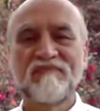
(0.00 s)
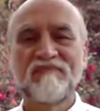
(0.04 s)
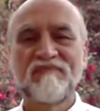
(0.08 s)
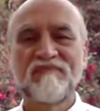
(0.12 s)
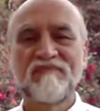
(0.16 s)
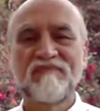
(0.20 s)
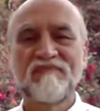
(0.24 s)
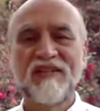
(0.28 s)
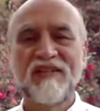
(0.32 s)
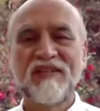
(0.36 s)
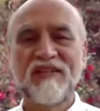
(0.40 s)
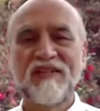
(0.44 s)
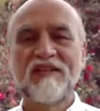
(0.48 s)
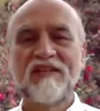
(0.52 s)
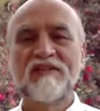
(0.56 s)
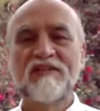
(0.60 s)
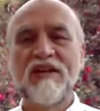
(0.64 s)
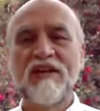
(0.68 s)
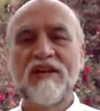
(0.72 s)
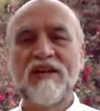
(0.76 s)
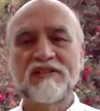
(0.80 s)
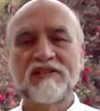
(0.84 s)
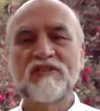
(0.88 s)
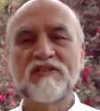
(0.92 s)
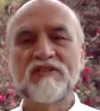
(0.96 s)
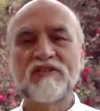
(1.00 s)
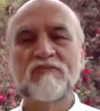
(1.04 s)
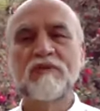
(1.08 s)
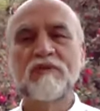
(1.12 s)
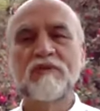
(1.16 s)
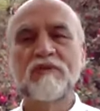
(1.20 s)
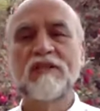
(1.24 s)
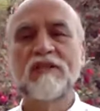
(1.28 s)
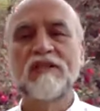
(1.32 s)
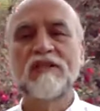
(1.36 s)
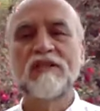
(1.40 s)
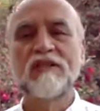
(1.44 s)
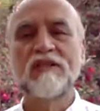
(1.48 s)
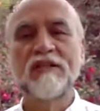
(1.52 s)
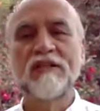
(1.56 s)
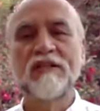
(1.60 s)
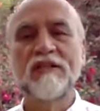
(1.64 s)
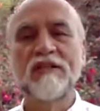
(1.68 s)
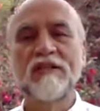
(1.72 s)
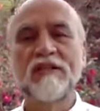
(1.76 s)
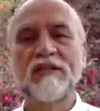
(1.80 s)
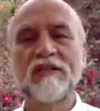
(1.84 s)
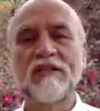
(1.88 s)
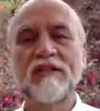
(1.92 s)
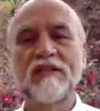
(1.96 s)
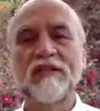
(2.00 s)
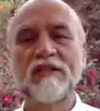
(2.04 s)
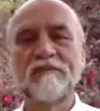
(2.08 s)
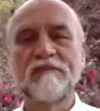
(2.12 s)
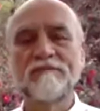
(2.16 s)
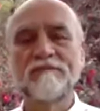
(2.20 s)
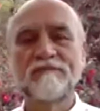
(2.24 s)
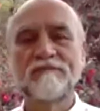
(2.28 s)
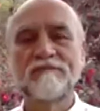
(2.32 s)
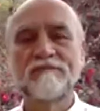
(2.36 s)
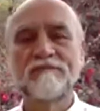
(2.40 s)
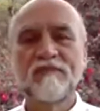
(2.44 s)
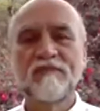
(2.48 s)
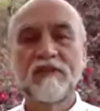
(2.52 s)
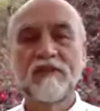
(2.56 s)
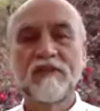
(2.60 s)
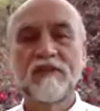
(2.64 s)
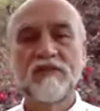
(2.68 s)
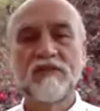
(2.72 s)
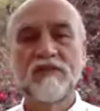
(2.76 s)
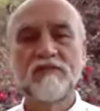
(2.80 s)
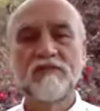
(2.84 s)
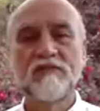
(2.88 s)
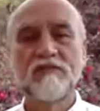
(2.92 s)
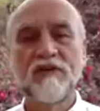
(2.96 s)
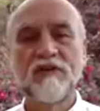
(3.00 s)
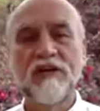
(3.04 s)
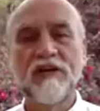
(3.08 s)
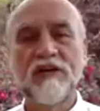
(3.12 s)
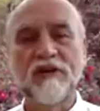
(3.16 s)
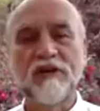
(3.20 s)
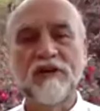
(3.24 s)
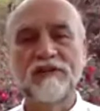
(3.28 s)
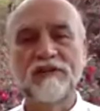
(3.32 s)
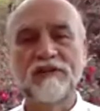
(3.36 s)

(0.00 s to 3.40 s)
And next we come to fire.